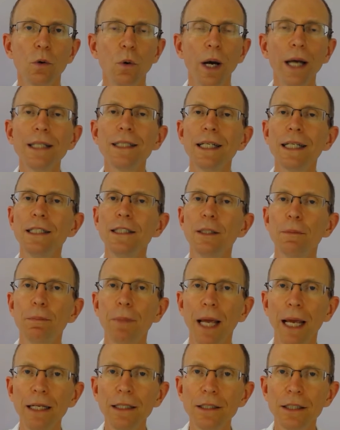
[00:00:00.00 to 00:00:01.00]
quite
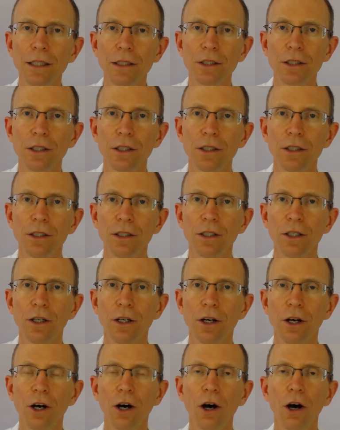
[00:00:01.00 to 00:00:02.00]
independent
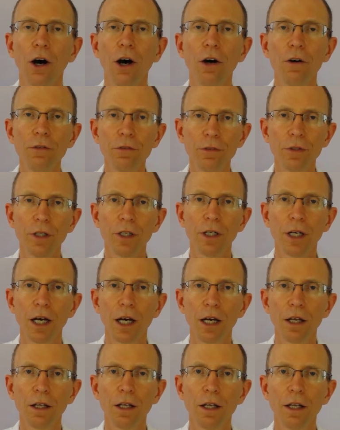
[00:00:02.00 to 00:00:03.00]
of
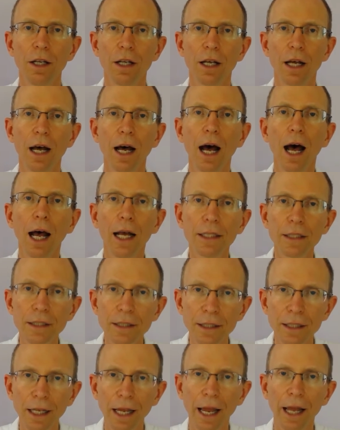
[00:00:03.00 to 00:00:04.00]

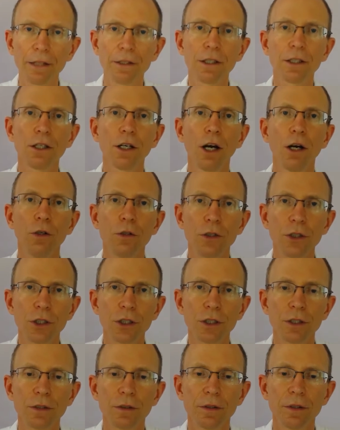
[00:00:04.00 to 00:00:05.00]
us and the
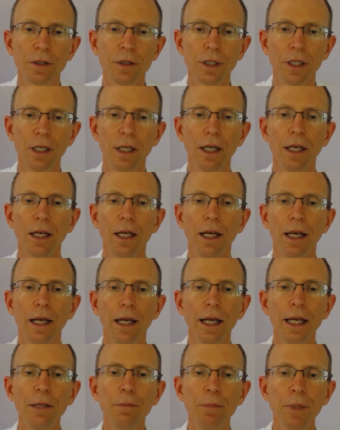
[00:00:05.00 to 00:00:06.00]
coach.
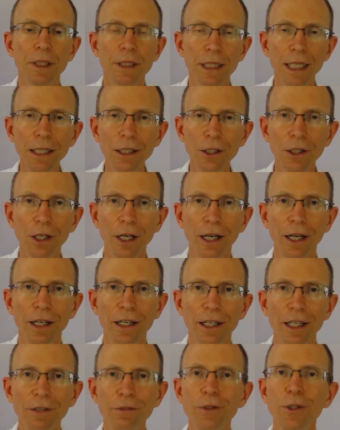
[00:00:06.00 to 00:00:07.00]
In particular,
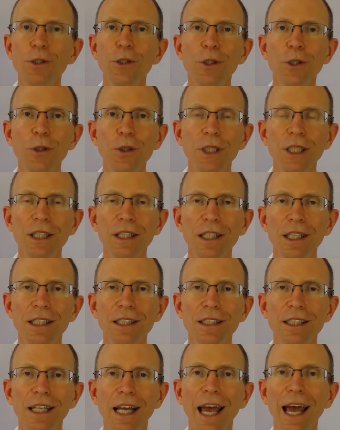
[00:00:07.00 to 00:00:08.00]
if you're using
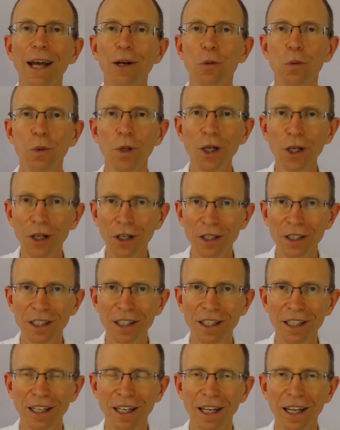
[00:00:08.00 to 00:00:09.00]
this at work
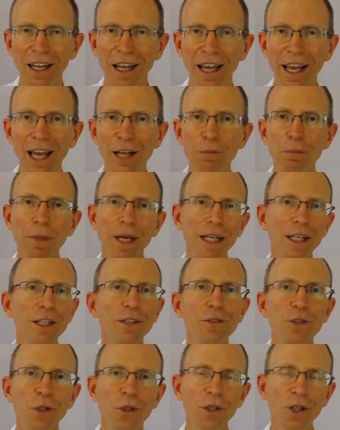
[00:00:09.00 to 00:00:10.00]
and many
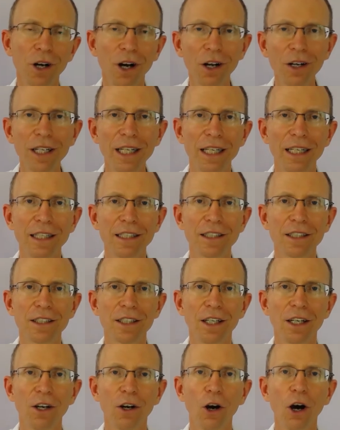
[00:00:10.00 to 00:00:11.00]
of your colleagues
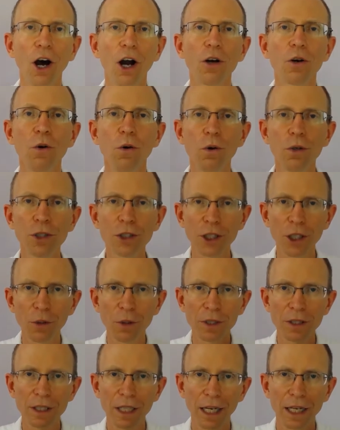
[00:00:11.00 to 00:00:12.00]
are
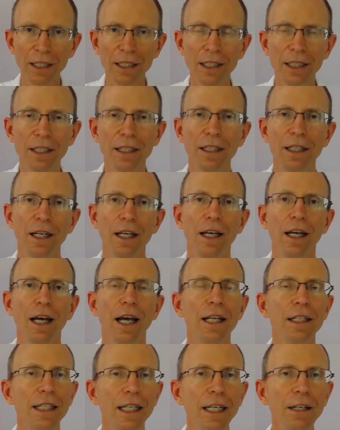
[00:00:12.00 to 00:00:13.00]
also attending
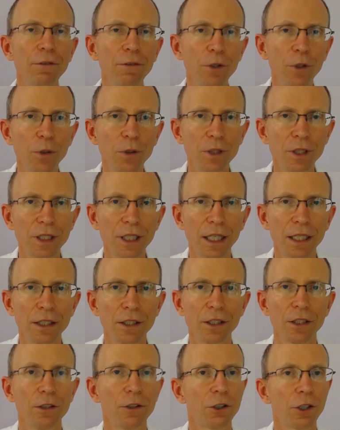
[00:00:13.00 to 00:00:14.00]
an
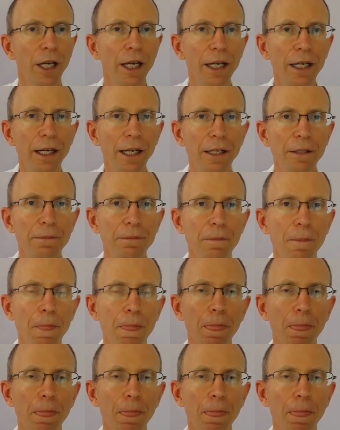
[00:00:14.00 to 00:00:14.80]
evolutesix training,